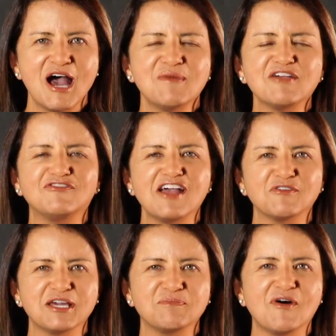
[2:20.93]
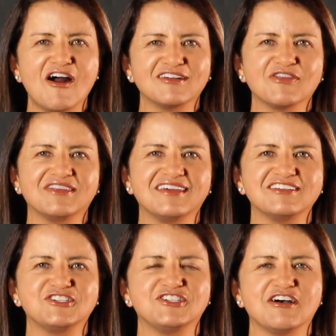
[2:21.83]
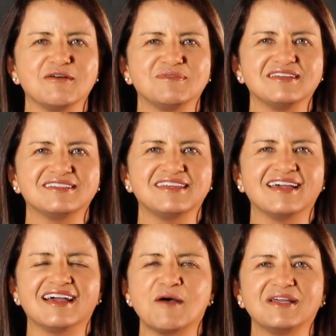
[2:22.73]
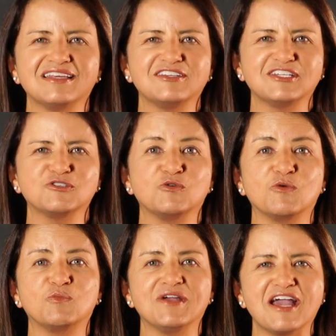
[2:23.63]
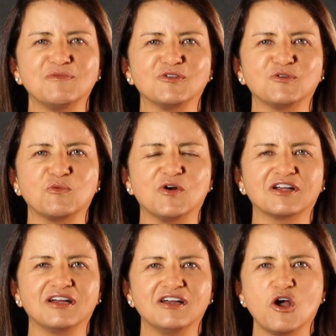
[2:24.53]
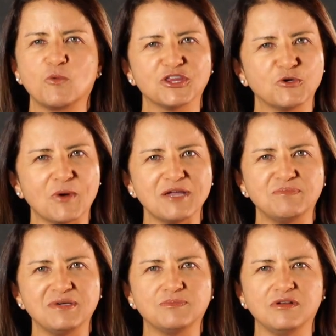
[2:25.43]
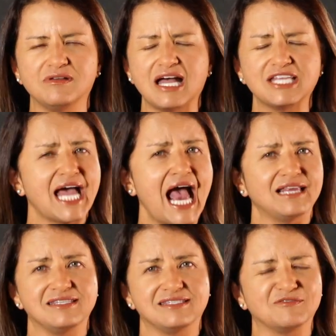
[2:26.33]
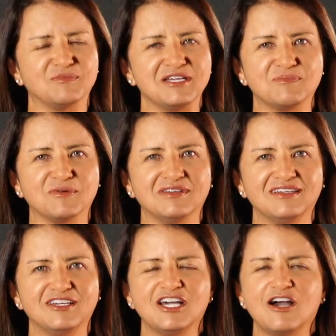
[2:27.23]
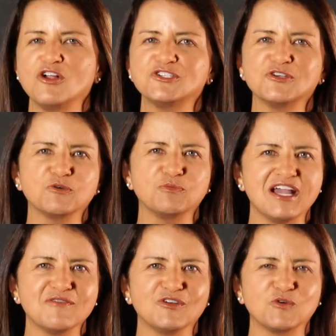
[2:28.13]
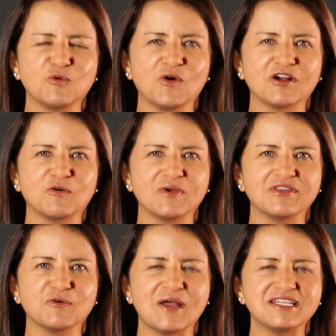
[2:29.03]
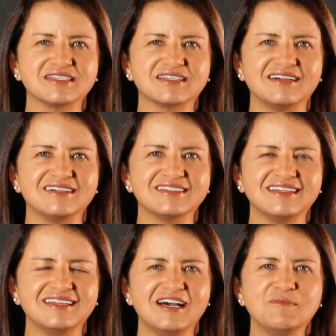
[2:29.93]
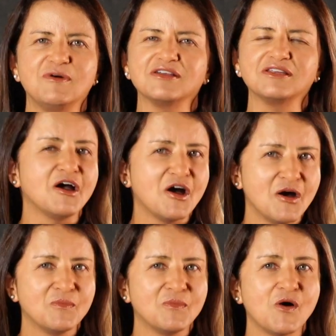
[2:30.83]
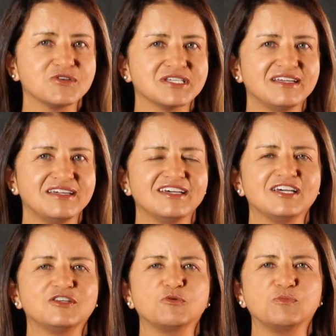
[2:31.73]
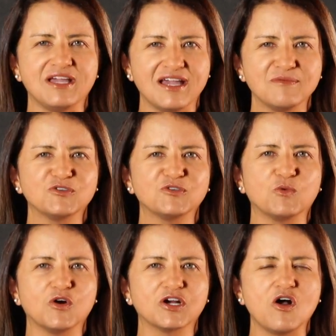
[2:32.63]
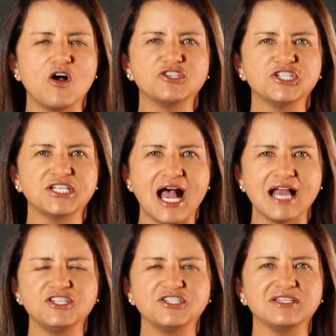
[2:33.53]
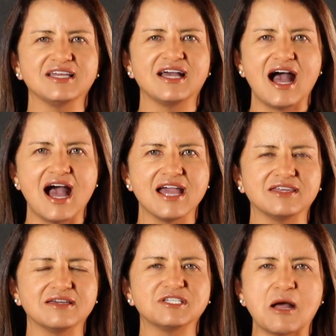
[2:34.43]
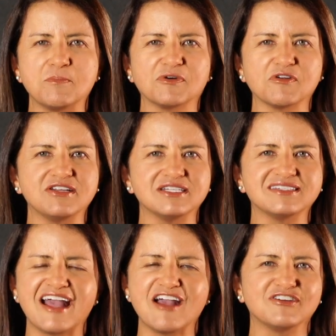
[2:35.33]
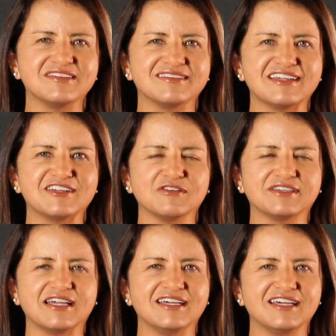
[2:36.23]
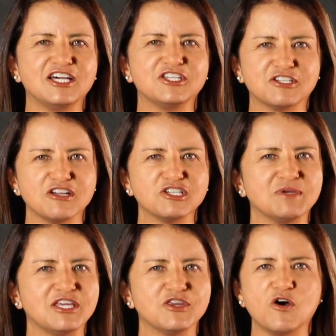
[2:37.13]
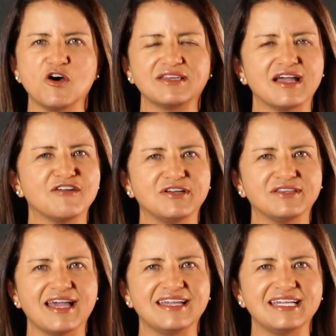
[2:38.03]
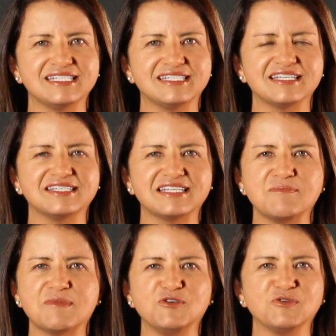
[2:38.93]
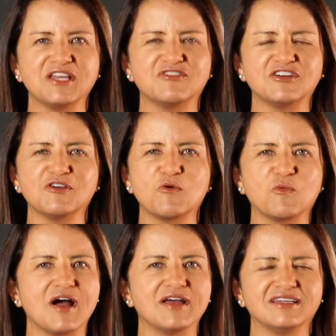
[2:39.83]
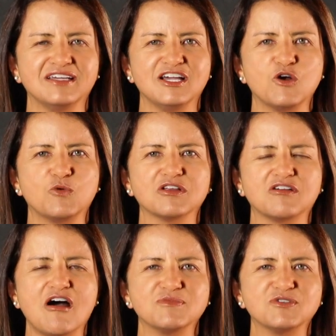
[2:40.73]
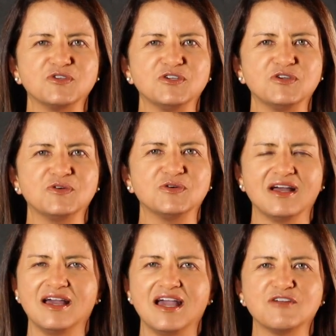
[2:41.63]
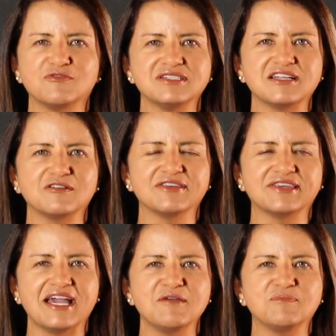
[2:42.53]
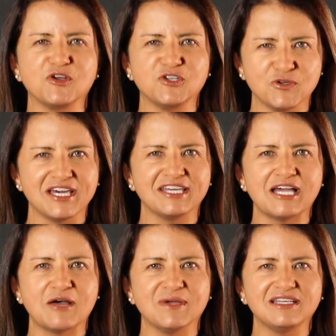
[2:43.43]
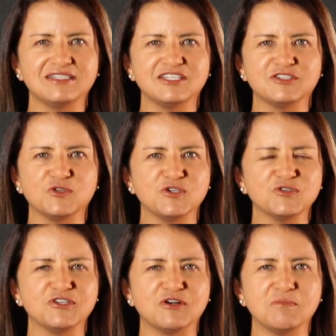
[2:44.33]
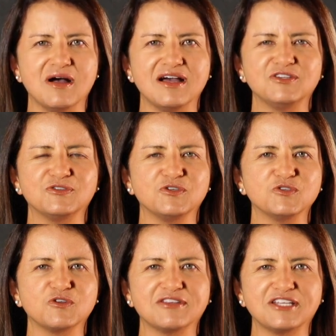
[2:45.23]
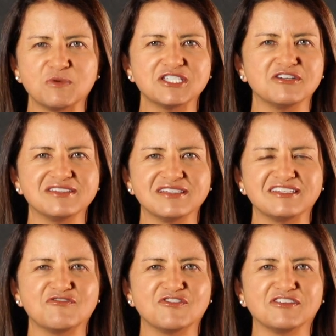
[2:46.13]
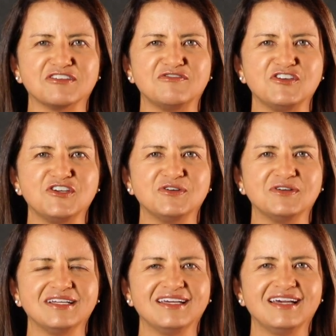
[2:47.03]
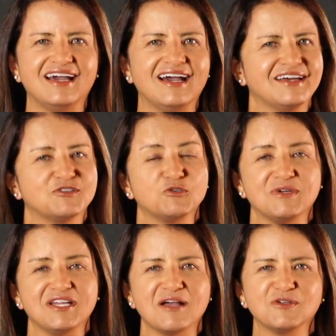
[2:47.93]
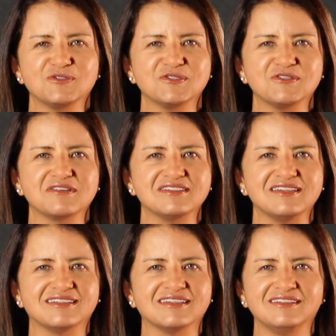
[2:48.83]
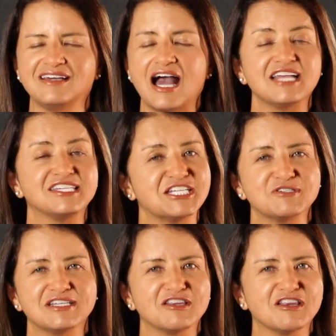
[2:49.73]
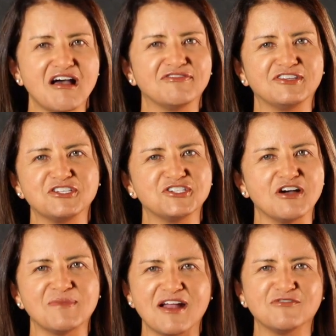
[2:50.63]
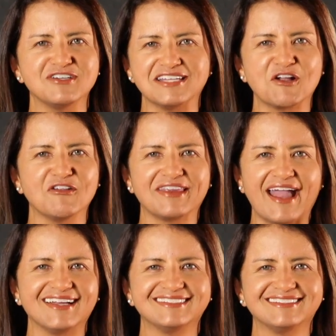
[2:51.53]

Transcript: My favorite part of this job is the ability to be able to work with great people, talented people, also to be able to work with race cars, but mostly to be able to work on challenging items and projects every single day. Trust me, not every day is the same and you never know what will come to you every single day, but you get the ability to use your mind, to use all the resources in front of you, and to be able to succeed. I seriously love this job every single day.